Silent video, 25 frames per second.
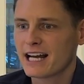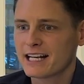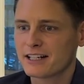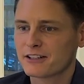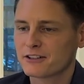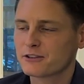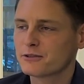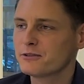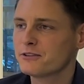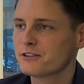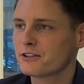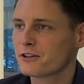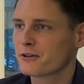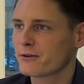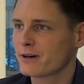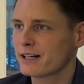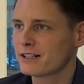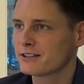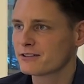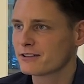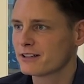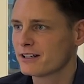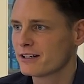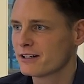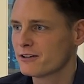And as soon as you
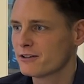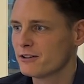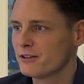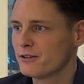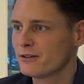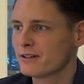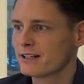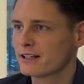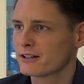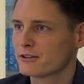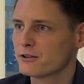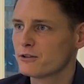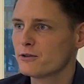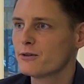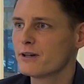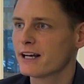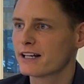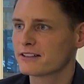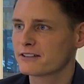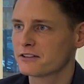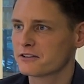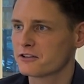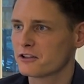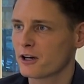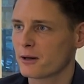graduate, you're looking at who
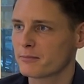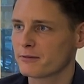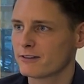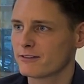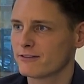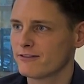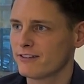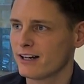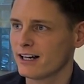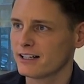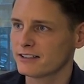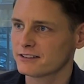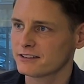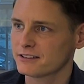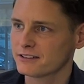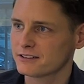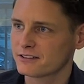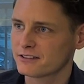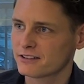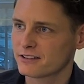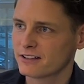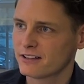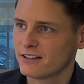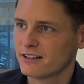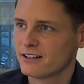gets a job the
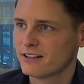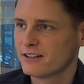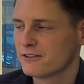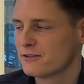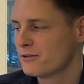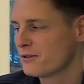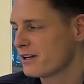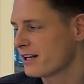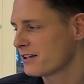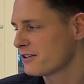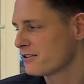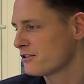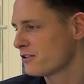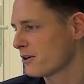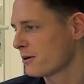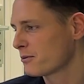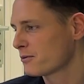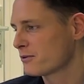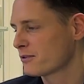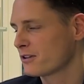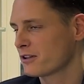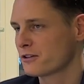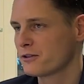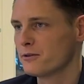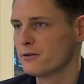fastest, who gets jobs
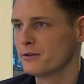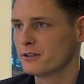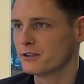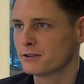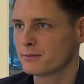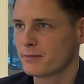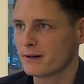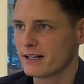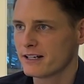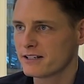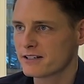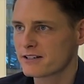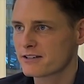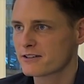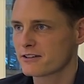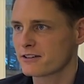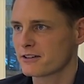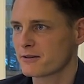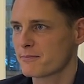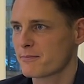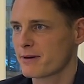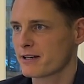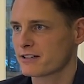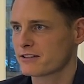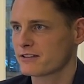at the coolest places or the
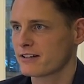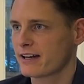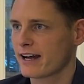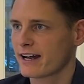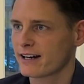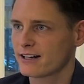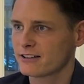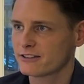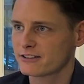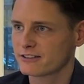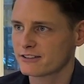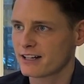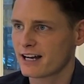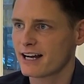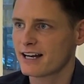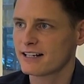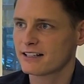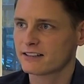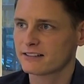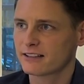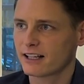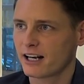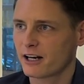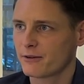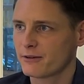best titles or the
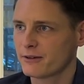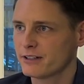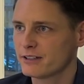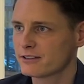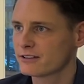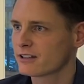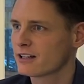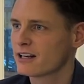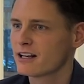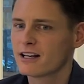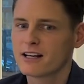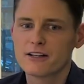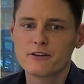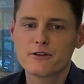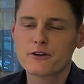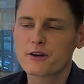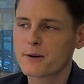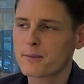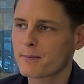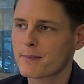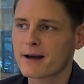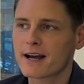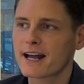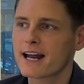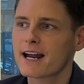highest salaries. You
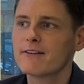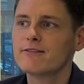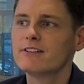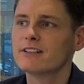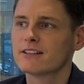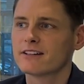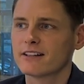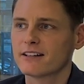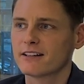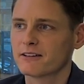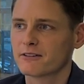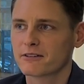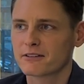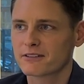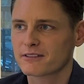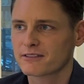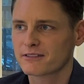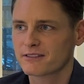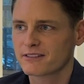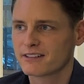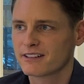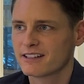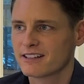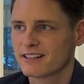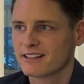compare everything
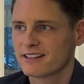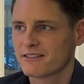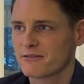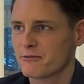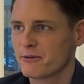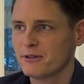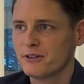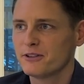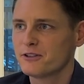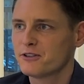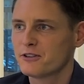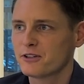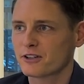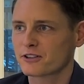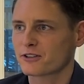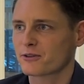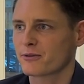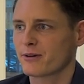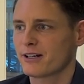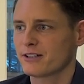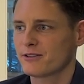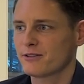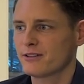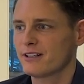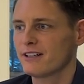when you just
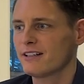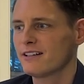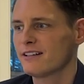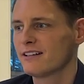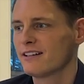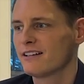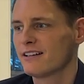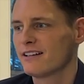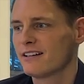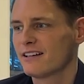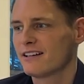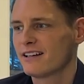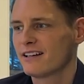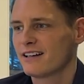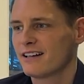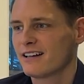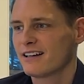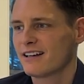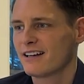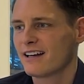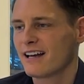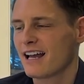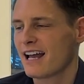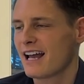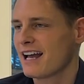graduate.
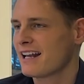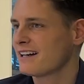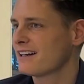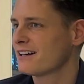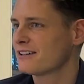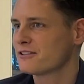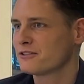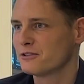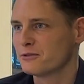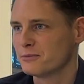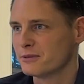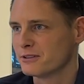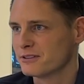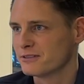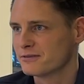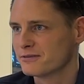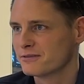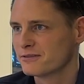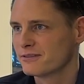And that's stupid.